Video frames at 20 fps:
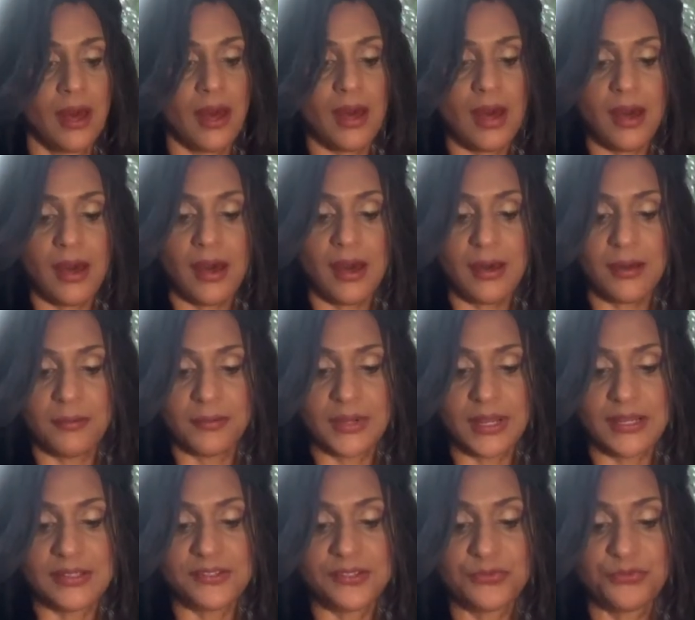
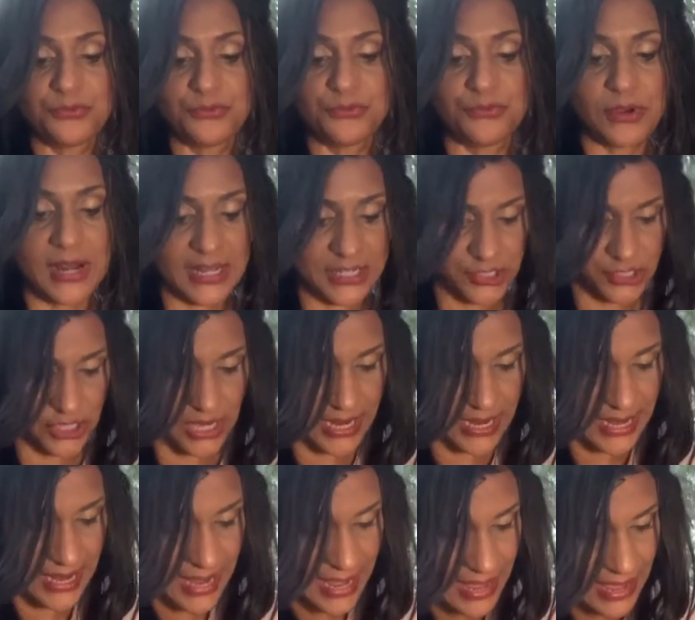nice and fresh,
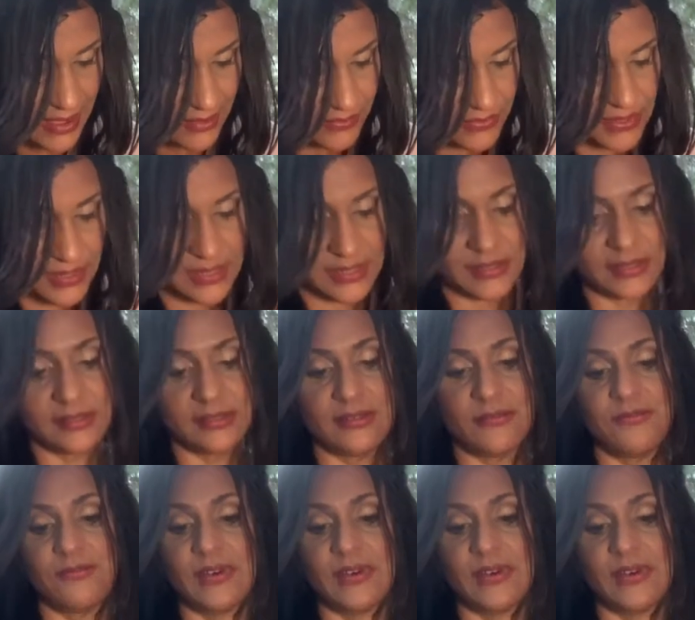I have this